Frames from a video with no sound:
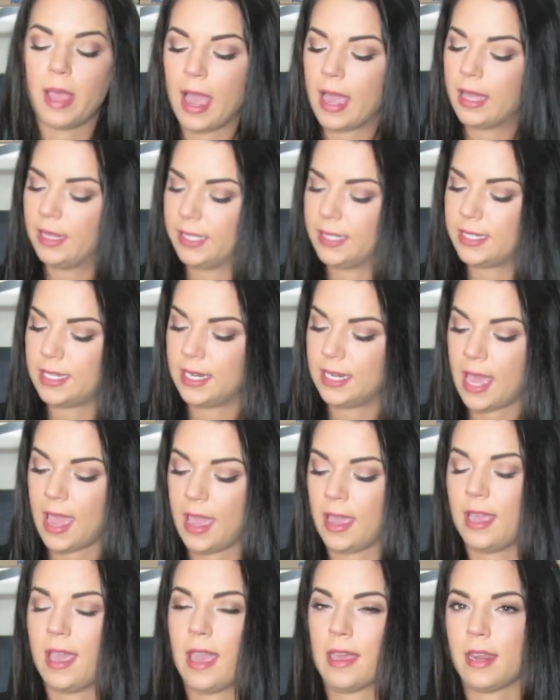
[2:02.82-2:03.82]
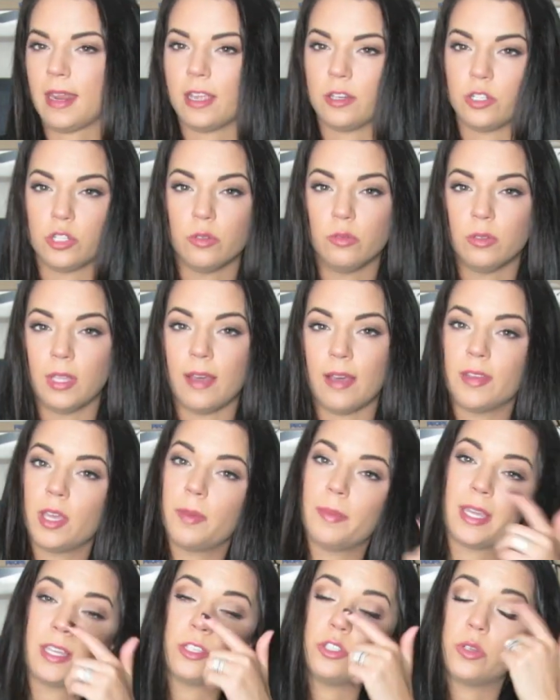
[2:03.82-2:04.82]
eyelid today, and I do love
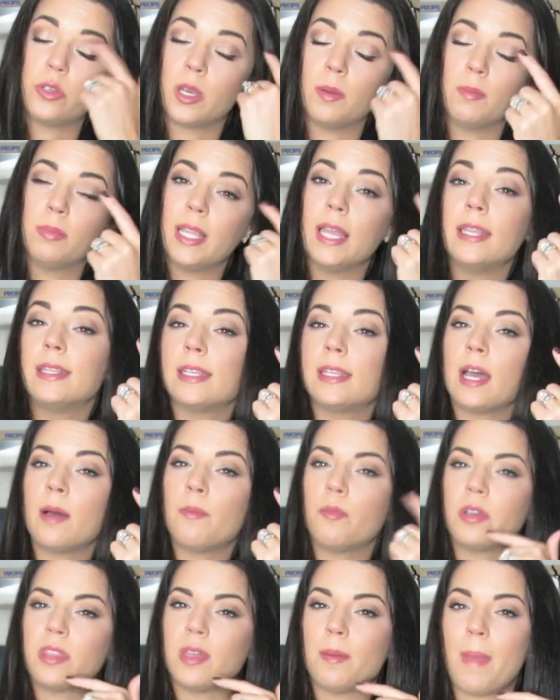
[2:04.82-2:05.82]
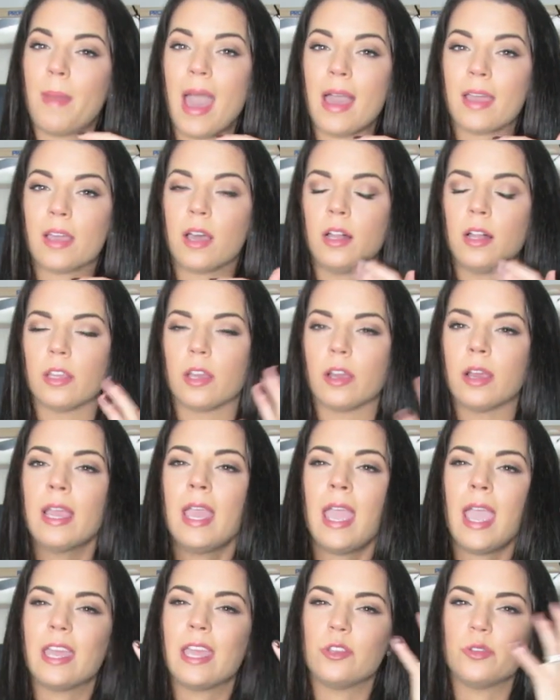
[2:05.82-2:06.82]
it because you can blend it up with a matte color
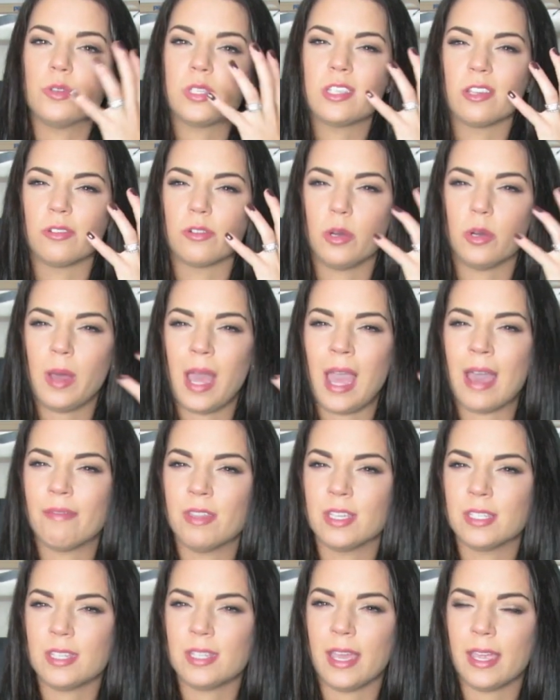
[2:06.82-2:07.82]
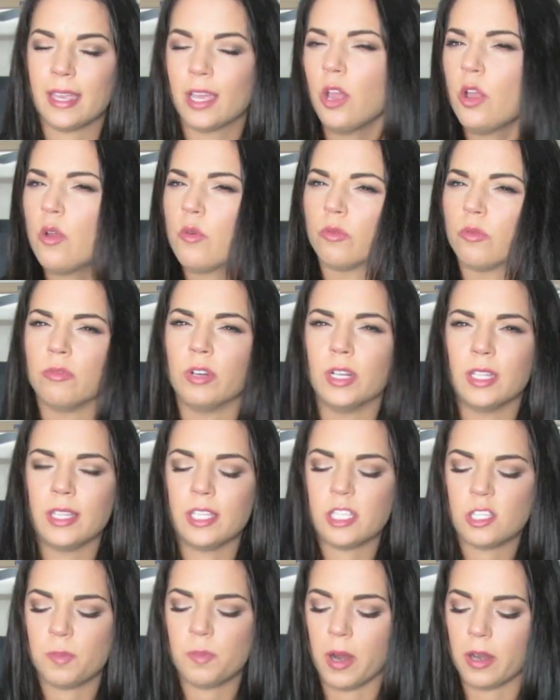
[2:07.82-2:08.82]
and you still don't have this like
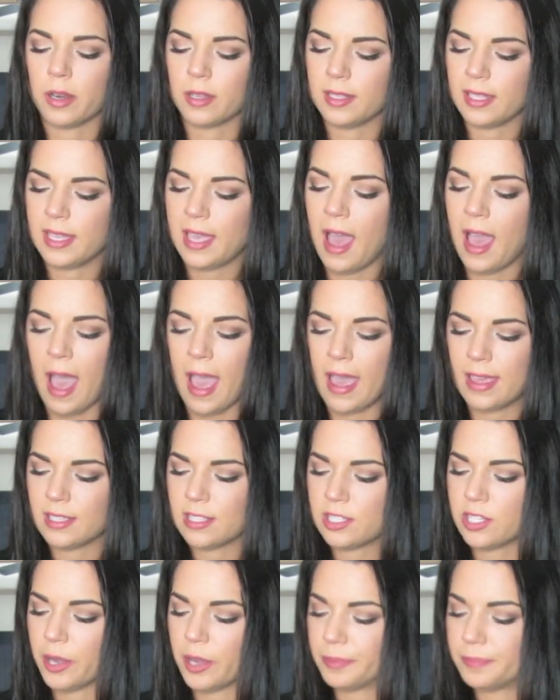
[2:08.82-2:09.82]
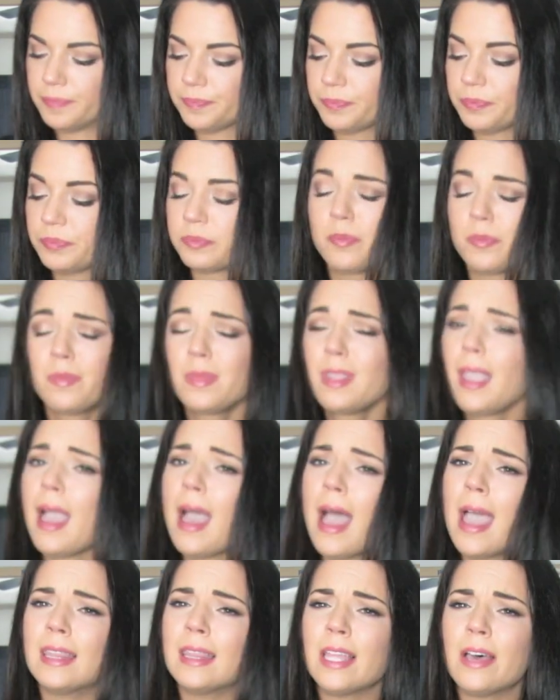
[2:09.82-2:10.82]
really sparkly eye. So
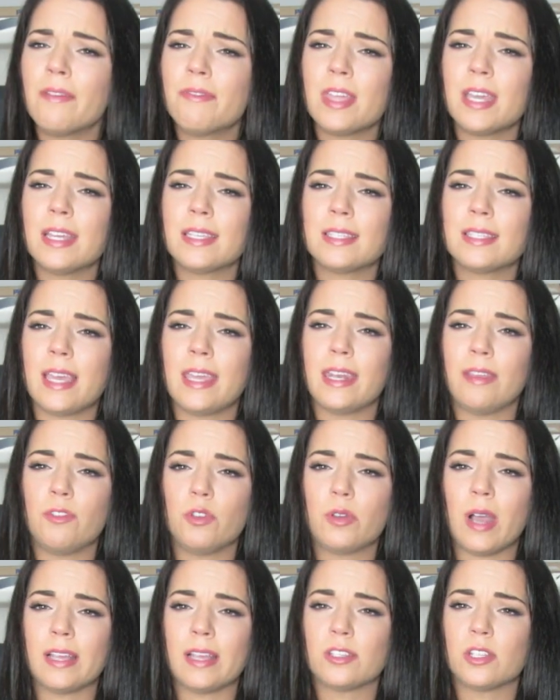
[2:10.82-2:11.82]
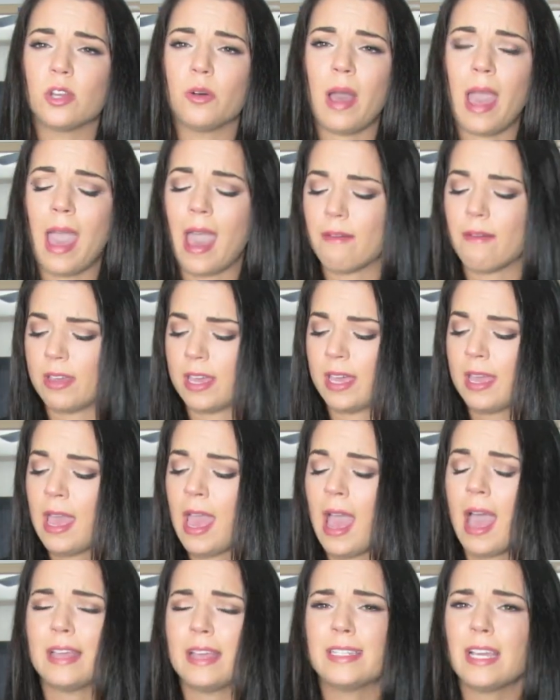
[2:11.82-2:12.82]
I love this, and if you guys don't have it,
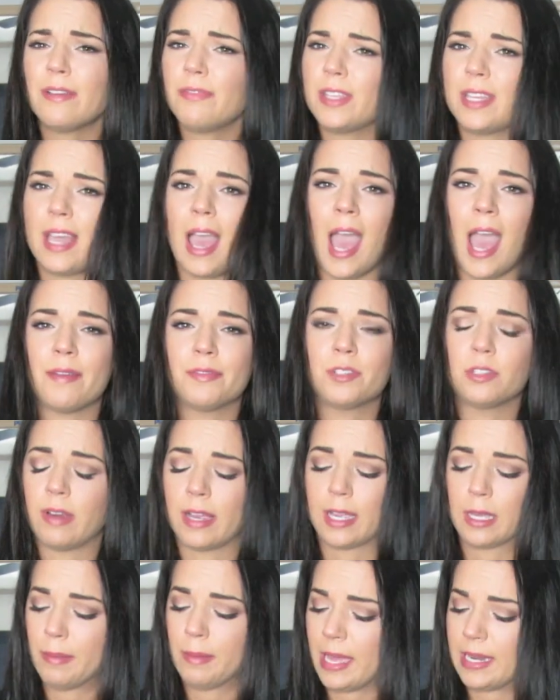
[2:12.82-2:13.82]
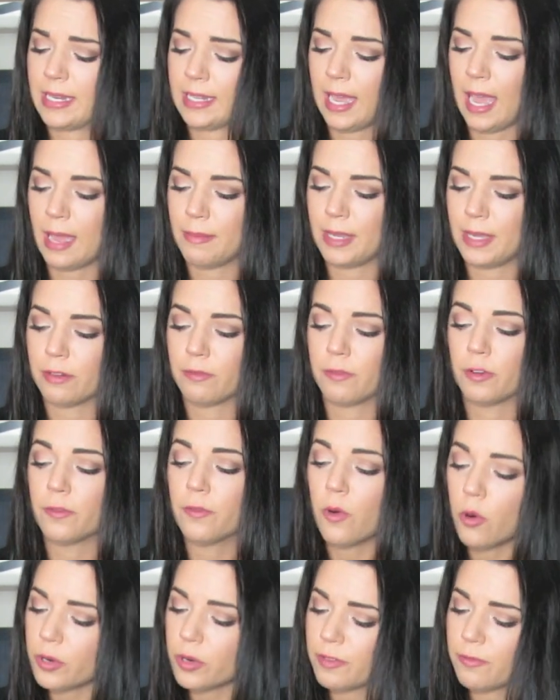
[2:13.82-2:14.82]
I definitely have to recommend it. I mean, for
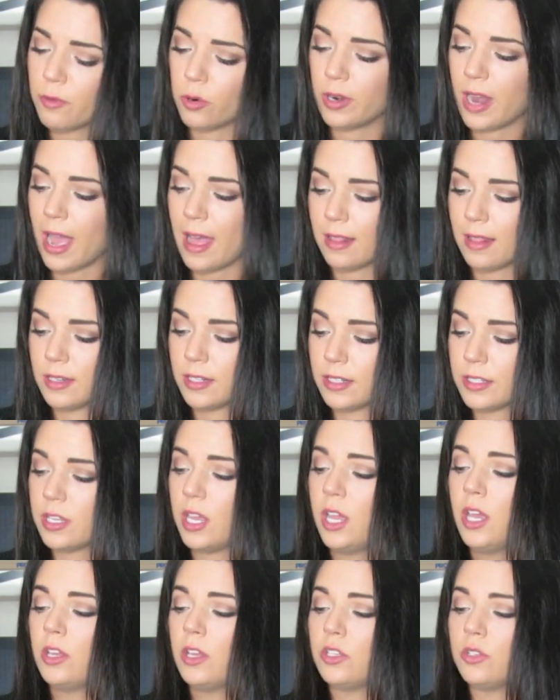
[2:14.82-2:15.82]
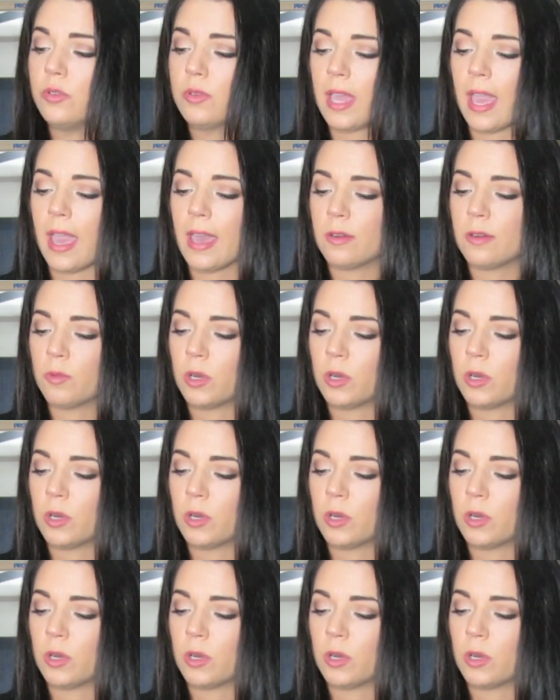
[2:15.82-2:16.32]
$44, you get